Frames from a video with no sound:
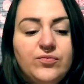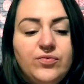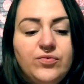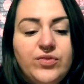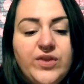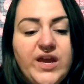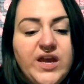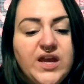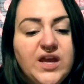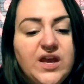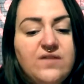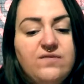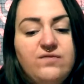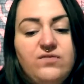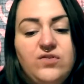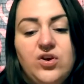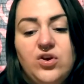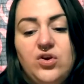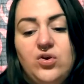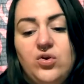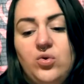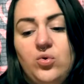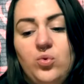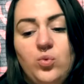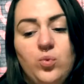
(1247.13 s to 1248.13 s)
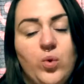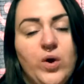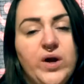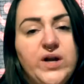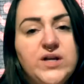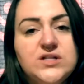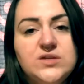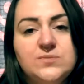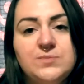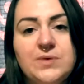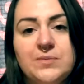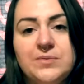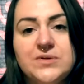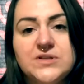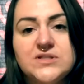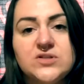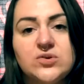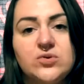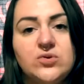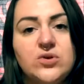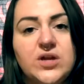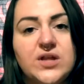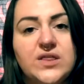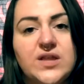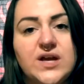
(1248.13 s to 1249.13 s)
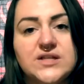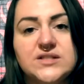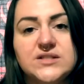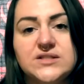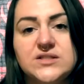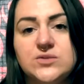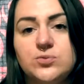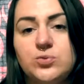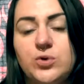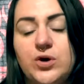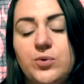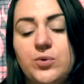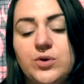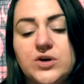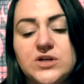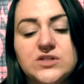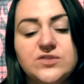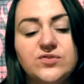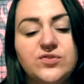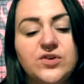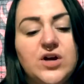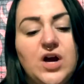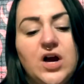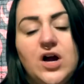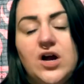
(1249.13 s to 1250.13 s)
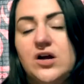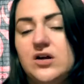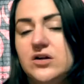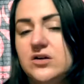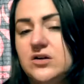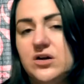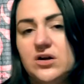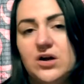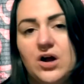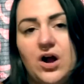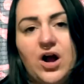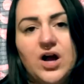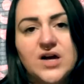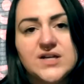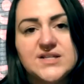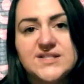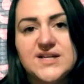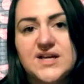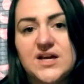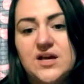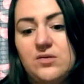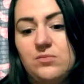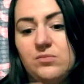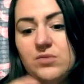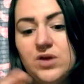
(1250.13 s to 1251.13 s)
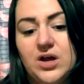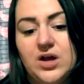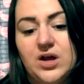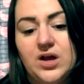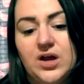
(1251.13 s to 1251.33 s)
think if you want to do public school and that's what works for y'all, awesome.